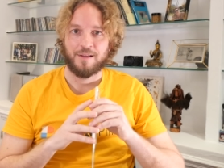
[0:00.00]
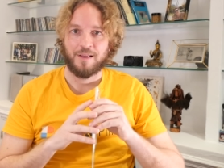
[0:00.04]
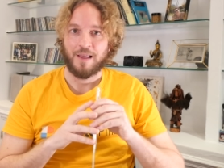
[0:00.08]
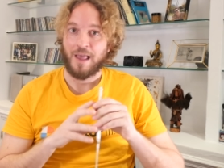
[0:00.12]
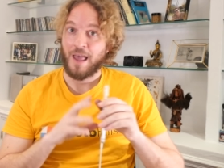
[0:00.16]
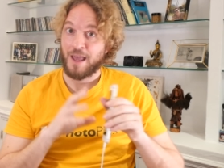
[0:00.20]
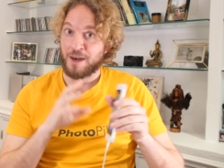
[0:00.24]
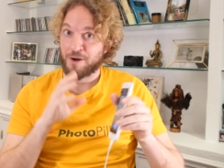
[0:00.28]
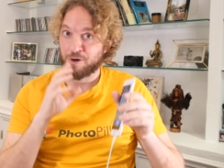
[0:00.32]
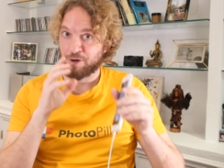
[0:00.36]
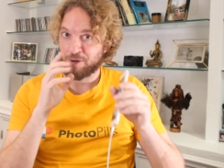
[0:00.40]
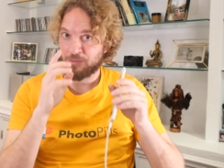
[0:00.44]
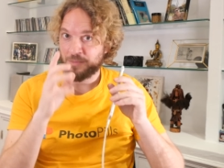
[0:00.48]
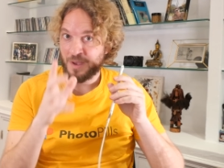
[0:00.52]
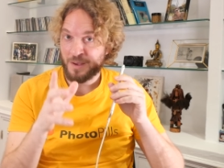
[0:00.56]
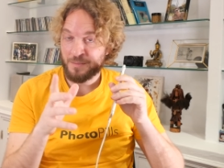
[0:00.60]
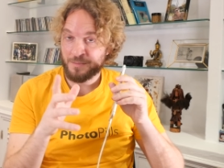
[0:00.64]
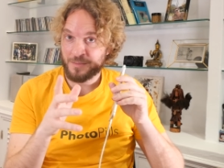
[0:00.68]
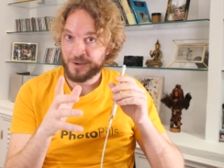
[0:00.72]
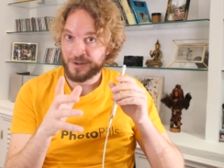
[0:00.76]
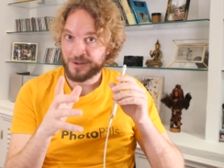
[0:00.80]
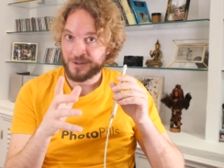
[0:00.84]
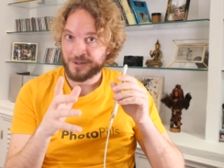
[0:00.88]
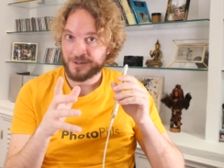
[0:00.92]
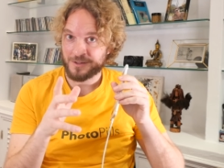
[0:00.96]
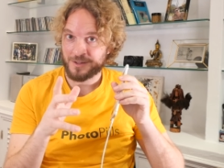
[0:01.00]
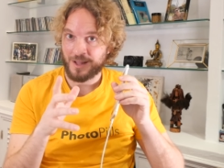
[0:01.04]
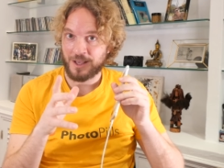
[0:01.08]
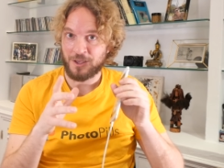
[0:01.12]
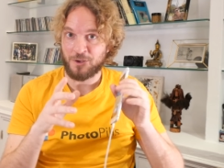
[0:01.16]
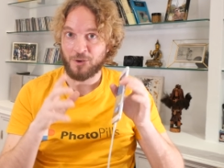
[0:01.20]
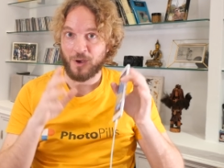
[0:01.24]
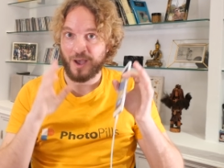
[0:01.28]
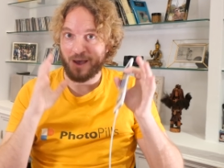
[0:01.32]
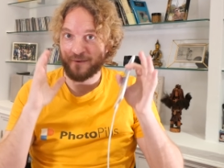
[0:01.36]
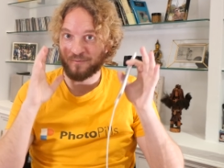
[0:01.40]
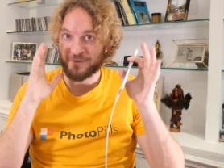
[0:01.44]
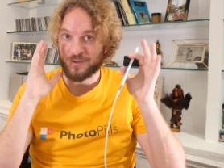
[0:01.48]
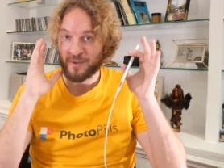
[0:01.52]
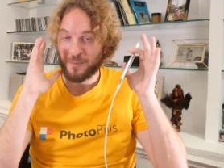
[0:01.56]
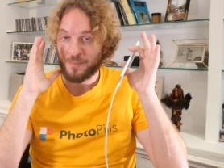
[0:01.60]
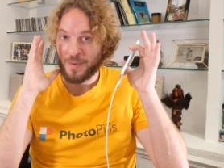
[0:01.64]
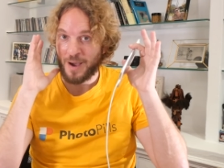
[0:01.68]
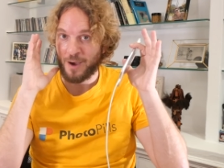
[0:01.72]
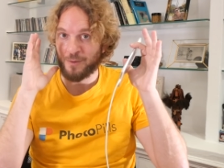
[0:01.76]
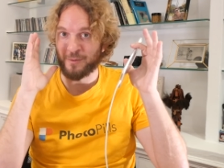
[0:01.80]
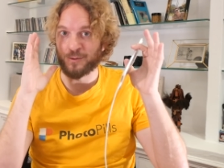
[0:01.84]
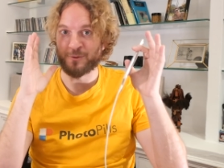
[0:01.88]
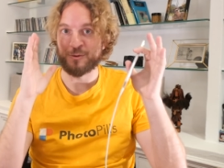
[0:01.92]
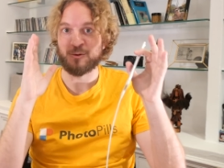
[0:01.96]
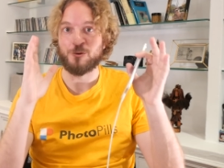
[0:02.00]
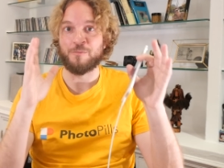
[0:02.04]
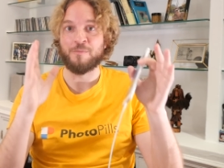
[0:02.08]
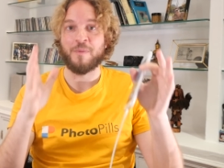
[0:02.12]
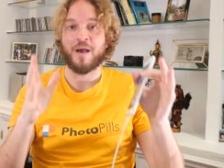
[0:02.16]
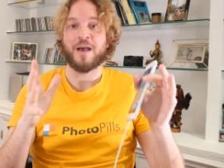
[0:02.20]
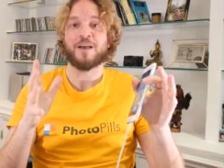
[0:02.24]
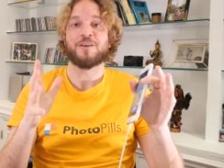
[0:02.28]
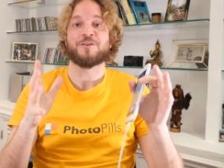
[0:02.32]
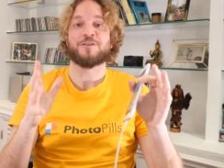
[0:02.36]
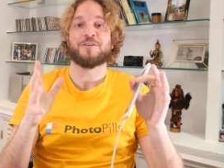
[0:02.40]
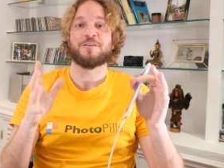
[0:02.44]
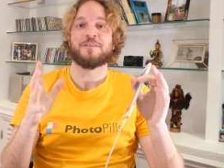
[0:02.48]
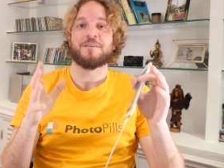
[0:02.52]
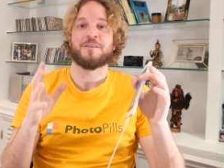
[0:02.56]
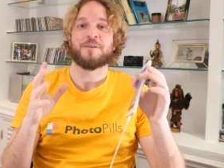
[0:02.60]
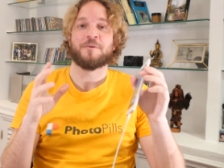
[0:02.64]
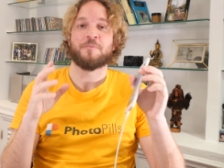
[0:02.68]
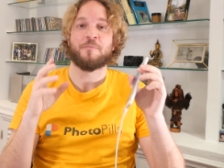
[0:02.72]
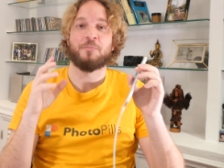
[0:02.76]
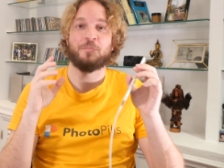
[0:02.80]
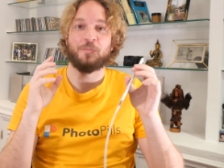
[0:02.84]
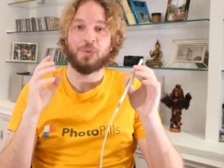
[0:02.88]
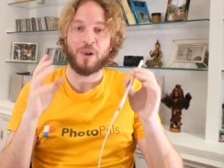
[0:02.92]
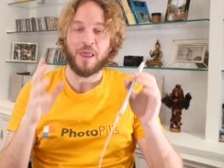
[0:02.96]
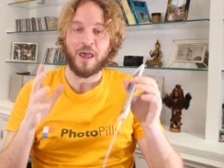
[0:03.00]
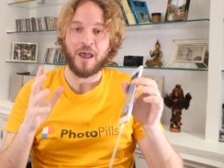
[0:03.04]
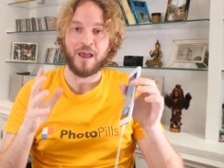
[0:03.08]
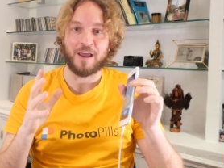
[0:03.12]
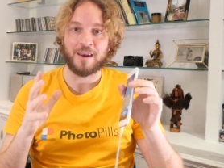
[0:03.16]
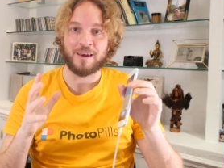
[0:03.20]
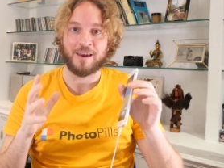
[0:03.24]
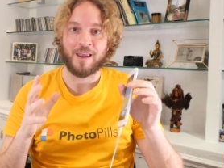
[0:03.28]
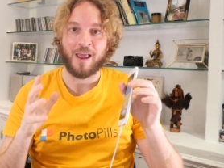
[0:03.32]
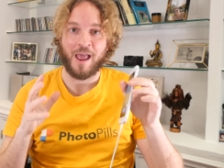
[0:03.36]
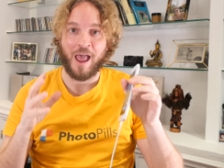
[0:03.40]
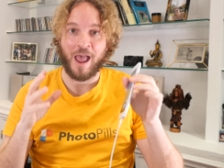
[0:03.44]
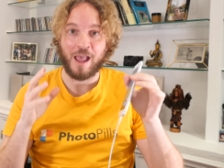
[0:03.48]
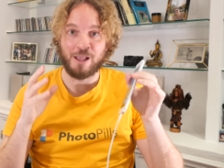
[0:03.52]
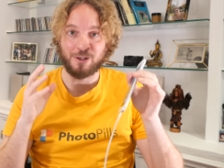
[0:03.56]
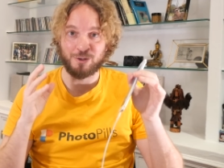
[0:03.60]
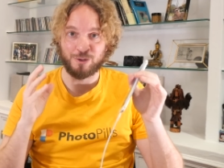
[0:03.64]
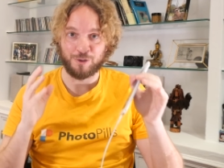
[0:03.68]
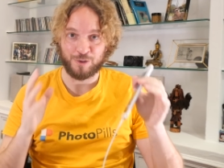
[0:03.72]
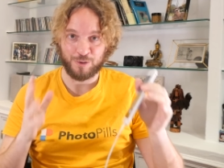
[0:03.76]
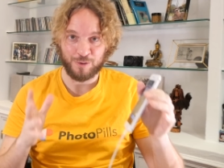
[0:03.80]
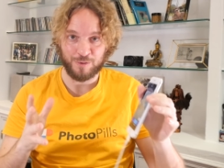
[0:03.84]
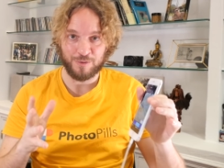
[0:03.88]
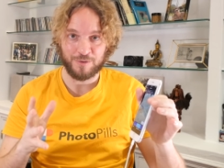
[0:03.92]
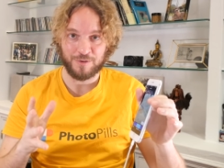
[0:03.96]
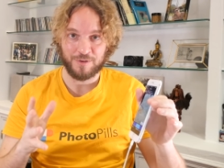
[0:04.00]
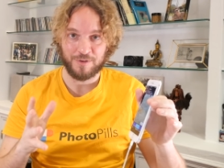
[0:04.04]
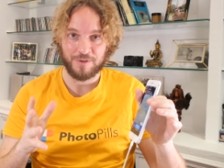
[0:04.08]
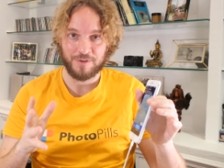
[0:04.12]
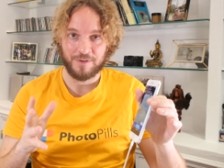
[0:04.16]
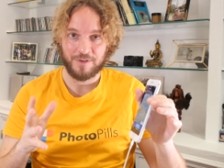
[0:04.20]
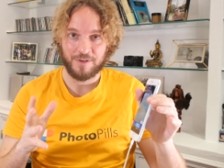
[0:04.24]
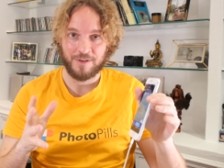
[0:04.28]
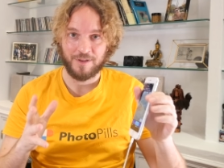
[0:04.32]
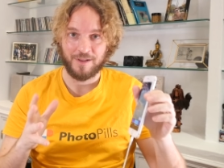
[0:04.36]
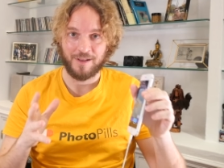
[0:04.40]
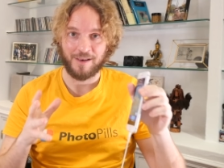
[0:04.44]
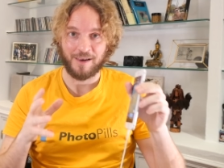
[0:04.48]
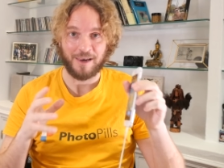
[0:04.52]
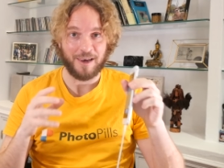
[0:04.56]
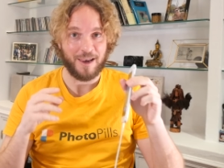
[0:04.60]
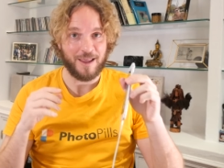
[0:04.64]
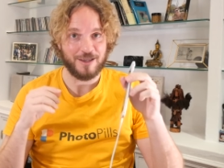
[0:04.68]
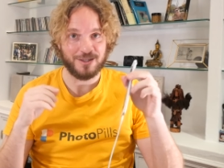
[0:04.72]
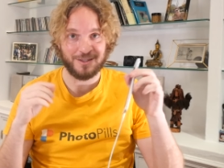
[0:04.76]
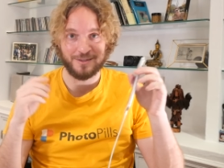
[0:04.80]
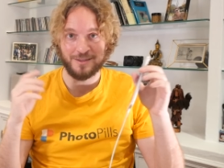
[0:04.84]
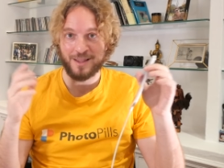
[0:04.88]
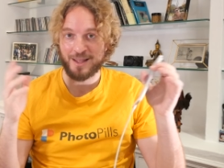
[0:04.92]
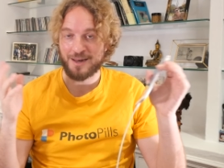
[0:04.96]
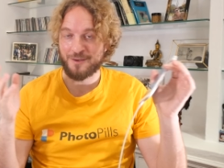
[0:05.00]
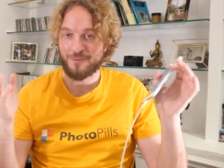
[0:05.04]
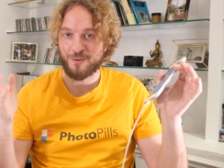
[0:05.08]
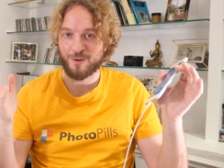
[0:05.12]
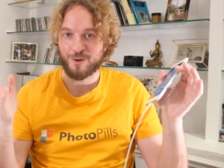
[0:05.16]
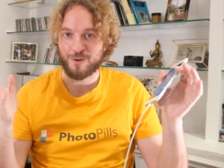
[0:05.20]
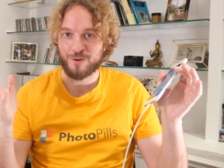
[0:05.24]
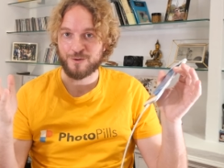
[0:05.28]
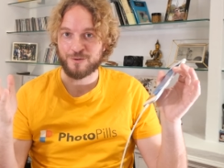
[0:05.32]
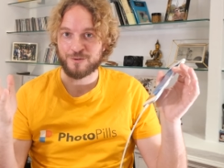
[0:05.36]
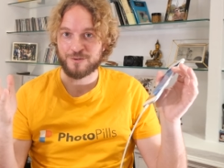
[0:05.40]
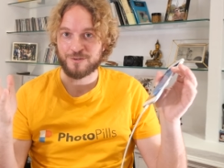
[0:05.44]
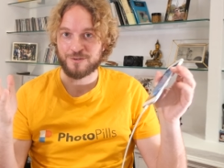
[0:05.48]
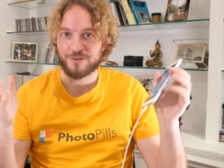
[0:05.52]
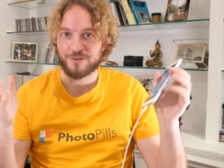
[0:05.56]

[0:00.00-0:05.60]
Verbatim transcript: and remember that you have the power to imagine, plan and shoot legendary photos.